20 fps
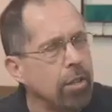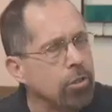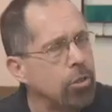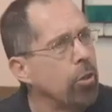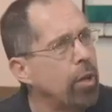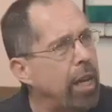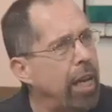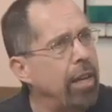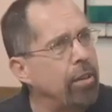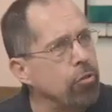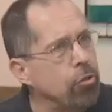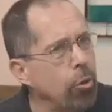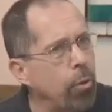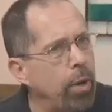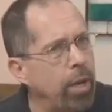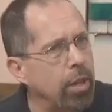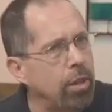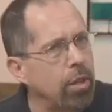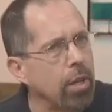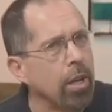so you can't do
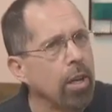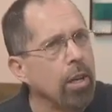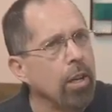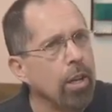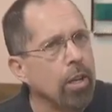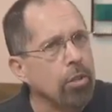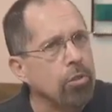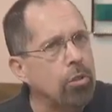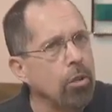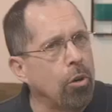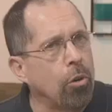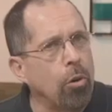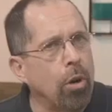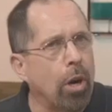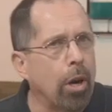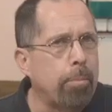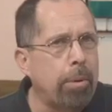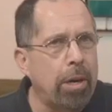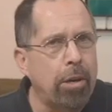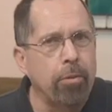anything. So
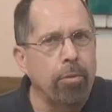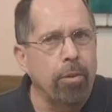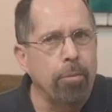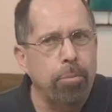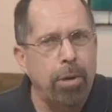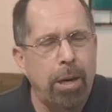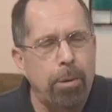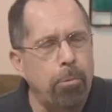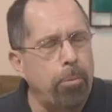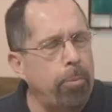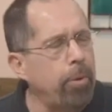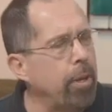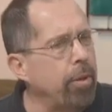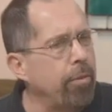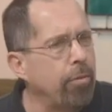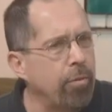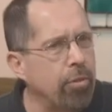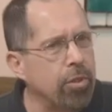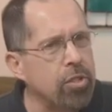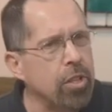about probably
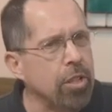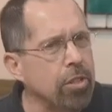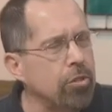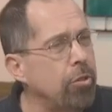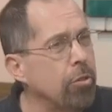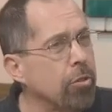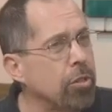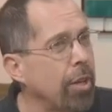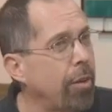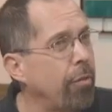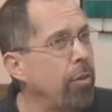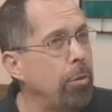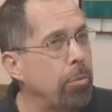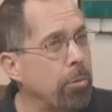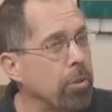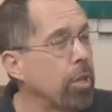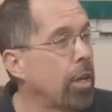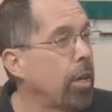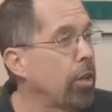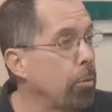60 or
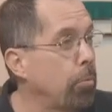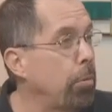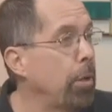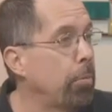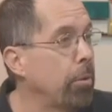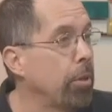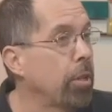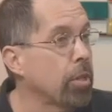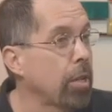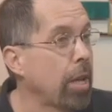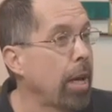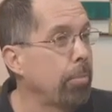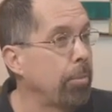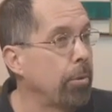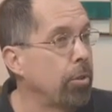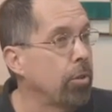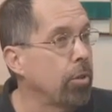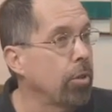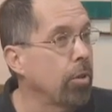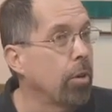70% of the people this
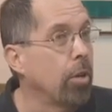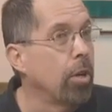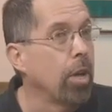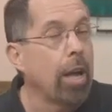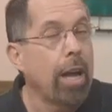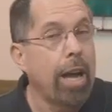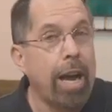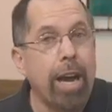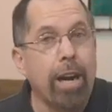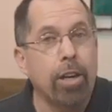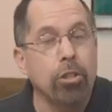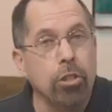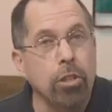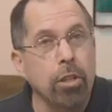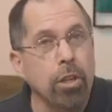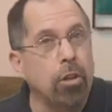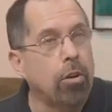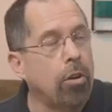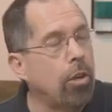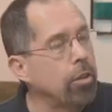happened to actually
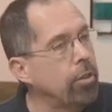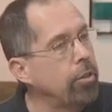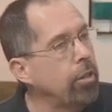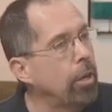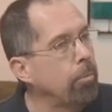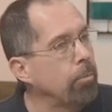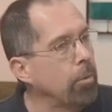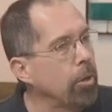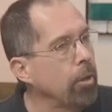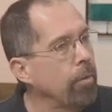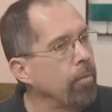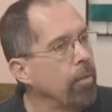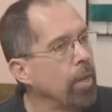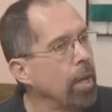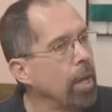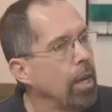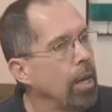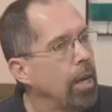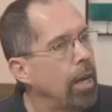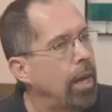call the number.
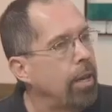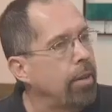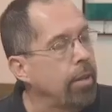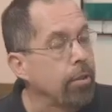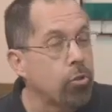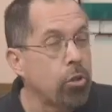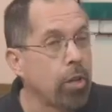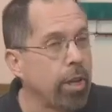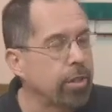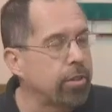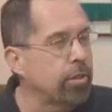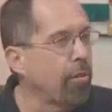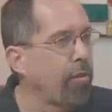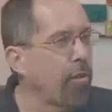And so that's the